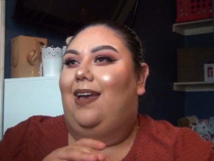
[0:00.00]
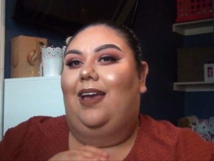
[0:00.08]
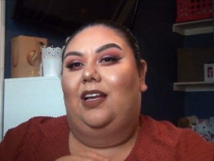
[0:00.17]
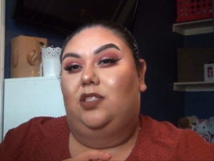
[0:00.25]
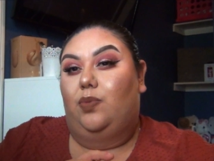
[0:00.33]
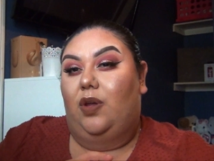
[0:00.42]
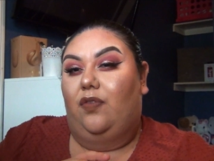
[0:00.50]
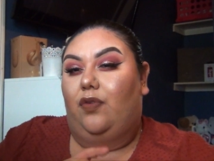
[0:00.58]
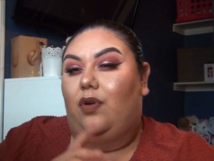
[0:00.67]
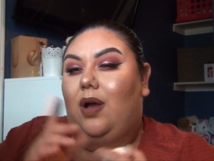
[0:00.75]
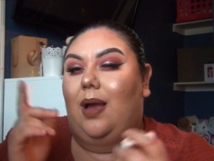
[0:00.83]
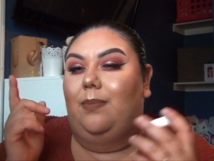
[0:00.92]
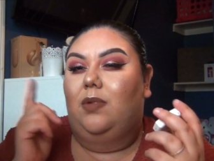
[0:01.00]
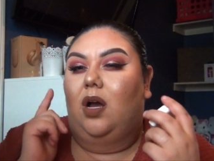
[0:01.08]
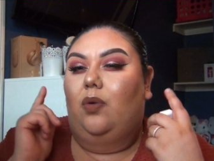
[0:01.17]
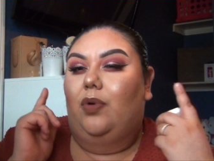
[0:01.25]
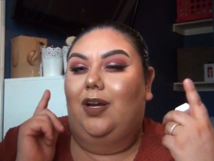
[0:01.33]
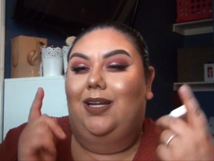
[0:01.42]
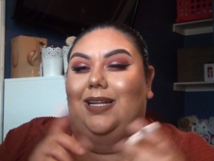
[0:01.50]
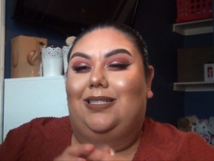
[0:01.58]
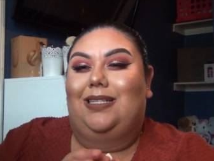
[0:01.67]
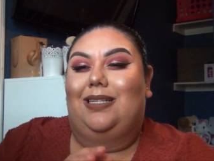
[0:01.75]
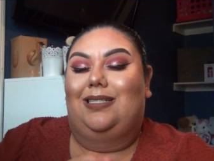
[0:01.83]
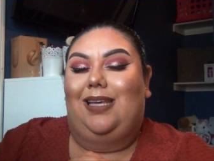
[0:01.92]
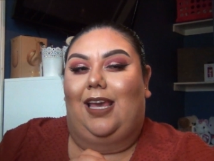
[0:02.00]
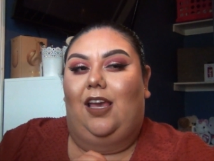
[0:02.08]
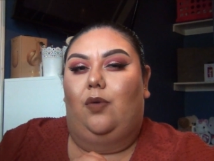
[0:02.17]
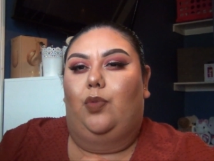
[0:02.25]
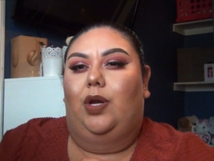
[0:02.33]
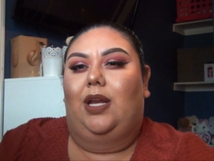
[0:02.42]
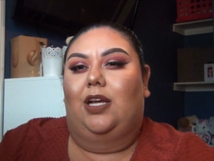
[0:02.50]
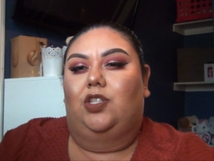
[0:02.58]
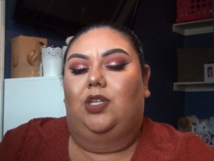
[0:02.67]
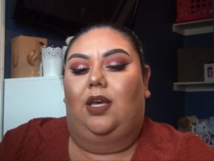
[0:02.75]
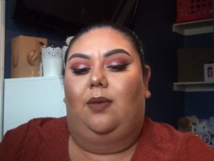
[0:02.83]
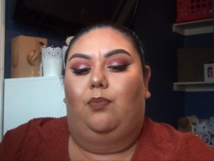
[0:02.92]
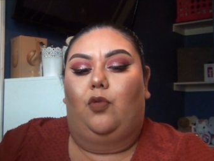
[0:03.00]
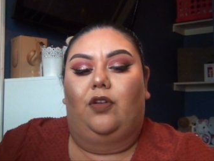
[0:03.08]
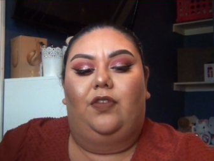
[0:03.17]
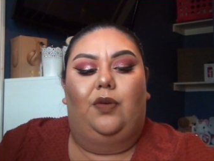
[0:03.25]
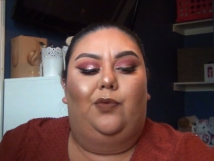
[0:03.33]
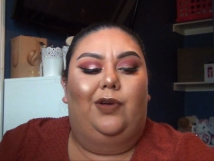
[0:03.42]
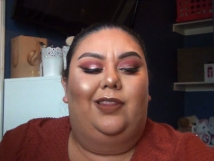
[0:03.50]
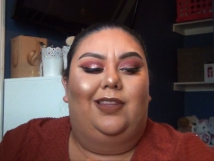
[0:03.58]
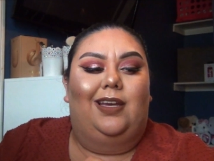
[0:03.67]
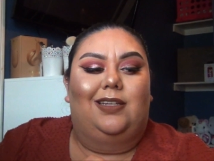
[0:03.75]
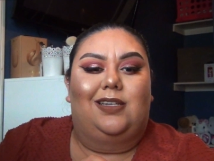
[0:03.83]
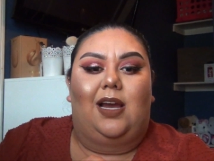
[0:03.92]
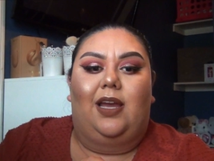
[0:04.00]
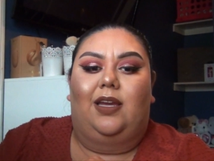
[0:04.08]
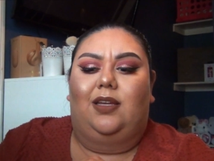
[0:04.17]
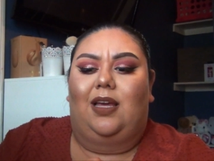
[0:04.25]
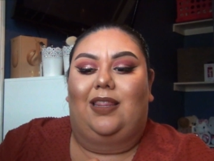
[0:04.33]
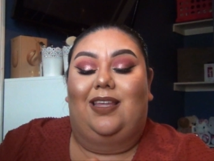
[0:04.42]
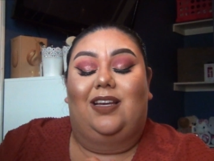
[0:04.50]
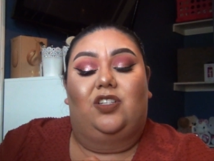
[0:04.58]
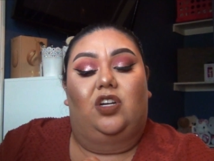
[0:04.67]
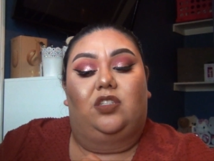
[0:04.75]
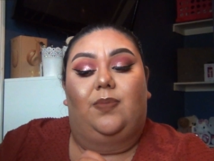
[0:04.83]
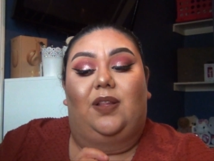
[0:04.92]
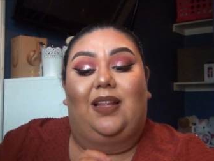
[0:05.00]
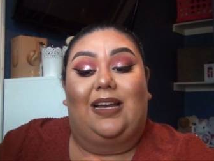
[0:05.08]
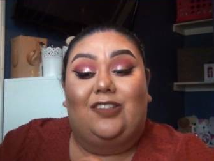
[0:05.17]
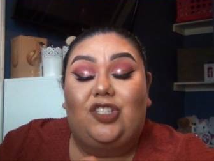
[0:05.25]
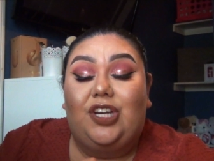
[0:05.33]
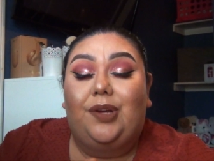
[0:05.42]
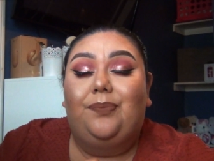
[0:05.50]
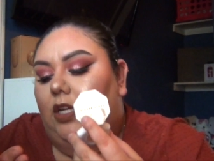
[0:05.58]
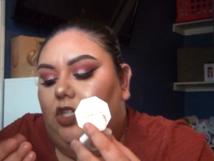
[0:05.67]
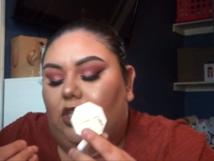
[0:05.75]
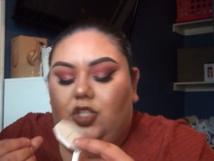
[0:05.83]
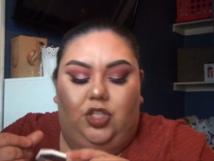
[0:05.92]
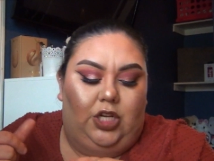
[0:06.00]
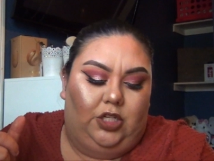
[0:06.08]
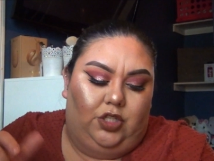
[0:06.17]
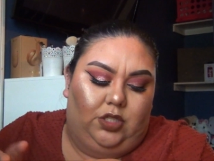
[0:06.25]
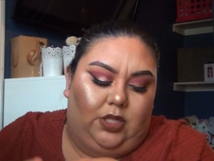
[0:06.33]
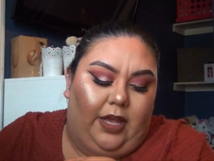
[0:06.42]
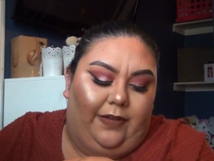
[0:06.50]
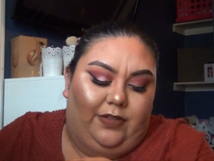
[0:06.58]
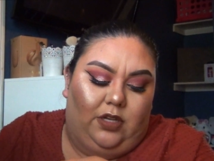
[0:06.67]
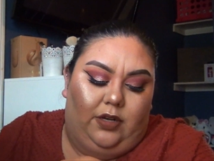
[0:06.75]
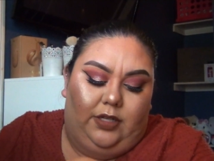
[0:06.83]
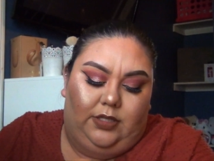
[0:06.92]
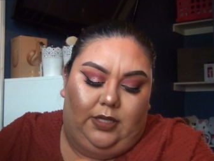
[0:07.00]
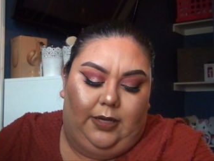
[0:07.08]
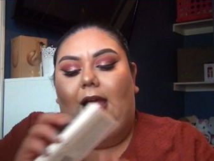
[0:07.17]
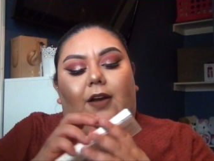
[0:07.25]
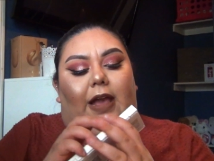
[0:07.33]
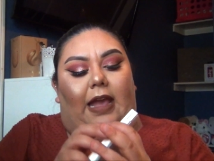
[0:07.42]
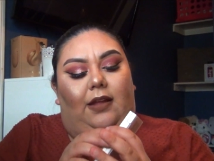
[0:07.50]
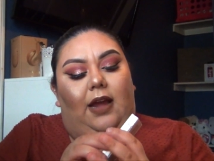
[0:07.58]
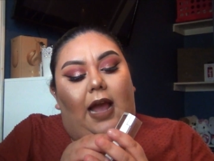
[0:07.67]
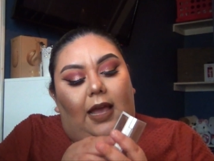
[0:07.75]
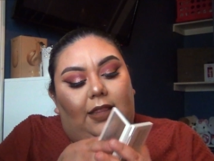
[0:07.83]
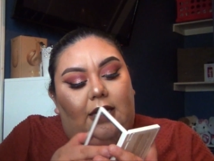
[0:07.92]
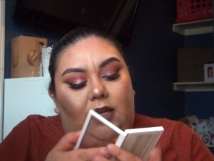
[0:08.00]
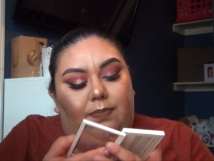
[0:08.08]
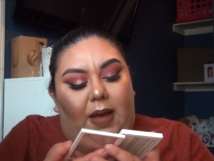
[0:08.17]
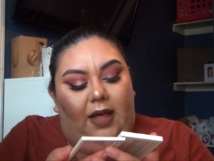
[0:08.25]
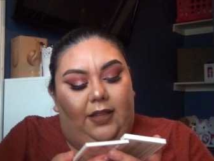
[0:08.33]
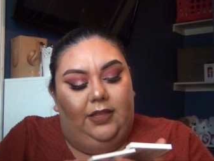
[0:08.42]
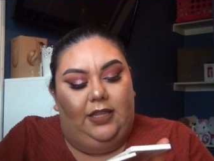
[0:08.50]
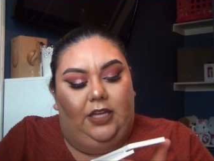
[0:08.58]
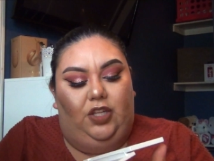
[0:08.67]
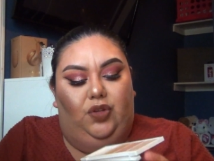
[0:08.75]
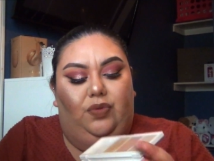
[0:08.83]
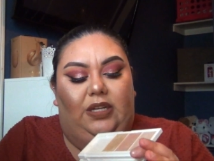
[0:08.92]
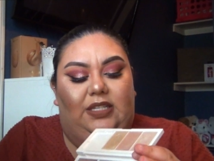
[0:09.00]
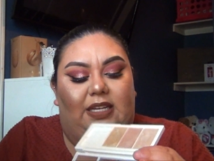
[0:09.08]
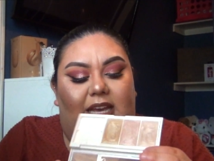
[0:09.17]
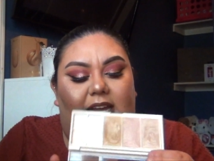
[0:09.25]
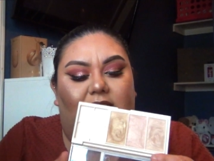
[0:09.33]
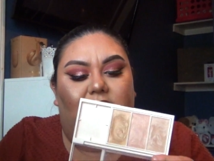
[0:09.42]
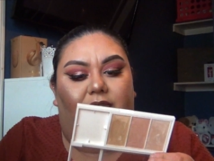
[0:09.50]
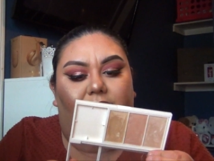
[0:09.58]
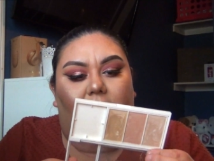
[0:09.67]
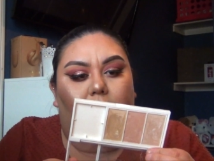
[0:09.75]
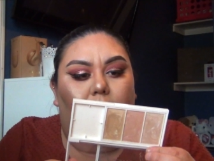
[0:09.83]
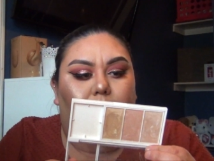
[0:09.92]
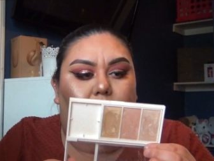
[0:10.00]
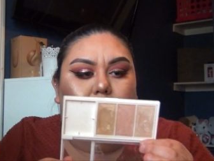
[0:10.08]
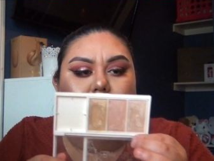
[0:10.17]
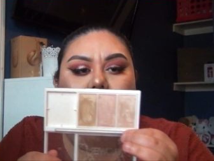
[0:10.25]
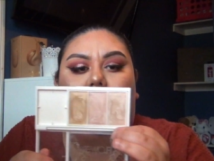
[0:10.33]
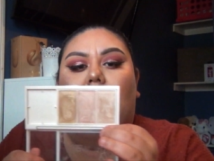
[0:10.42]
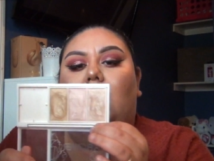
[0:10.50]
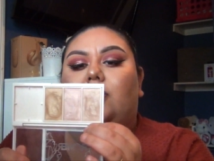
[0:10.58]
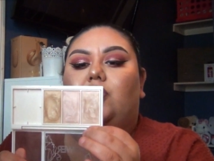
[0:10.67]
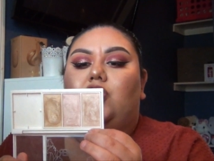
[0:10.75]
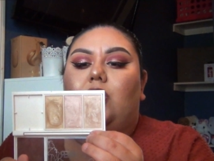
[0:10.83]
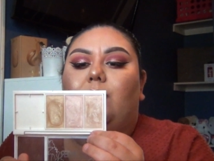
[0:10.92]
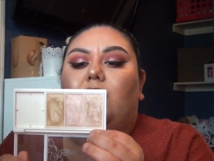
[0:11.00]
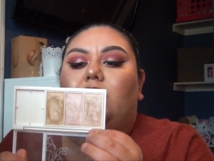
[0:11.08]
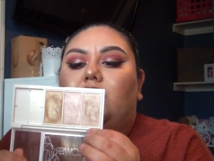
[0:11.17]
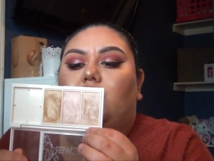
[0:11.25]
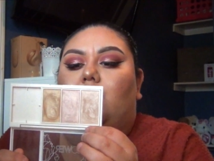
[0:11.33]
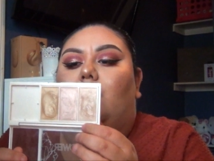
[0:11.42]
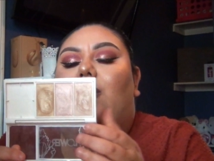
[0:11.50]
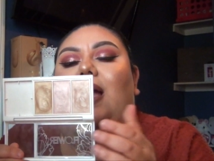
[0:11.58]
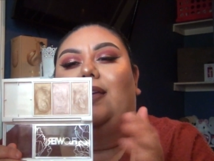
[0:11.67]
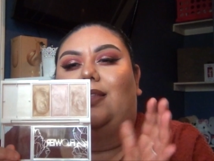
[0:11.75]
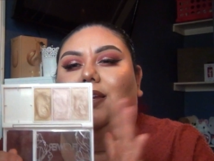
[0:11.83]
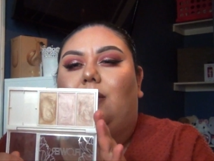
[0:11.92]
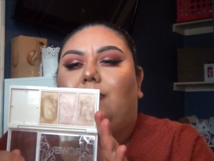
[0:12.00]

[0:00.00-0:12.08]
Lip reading: It's beautiful. I'm not wearing it today. I'm wearing actually a Morphe one that I think I talked about last year. It just changes lives, honestly. Okay, highlighting palette that you need to get is the Flower Beauty Shimmer and Strobe highlighting